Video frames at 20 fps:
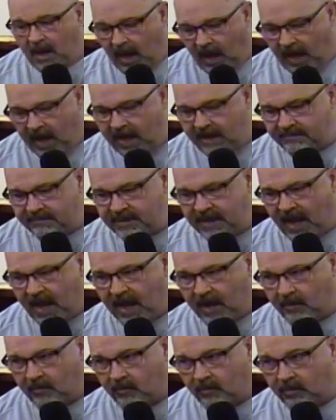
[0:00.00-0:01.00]
I'm
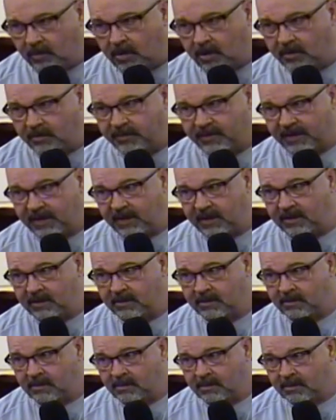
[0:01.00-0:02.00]
not worthy
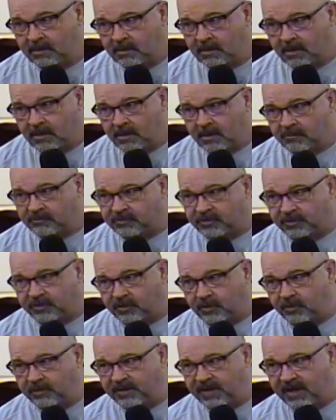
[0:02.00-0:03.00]
to
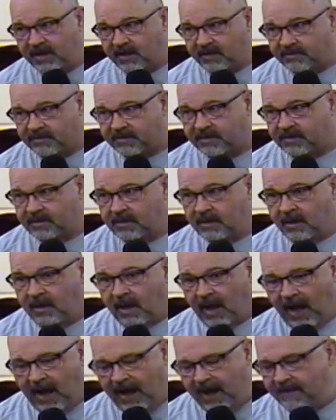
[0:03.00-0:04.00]
do this.
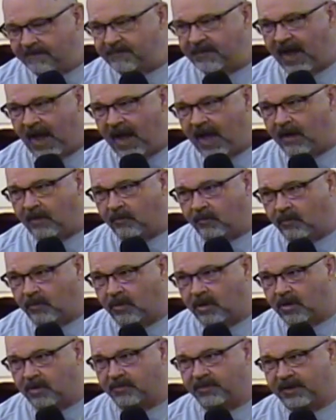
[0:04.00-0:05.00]
I'm not
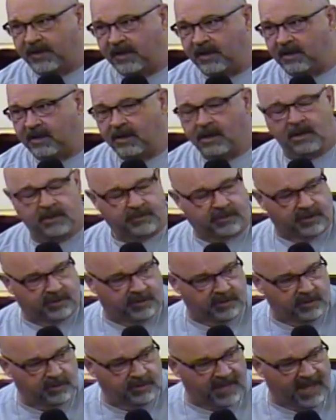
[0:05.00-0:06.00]
worthy to do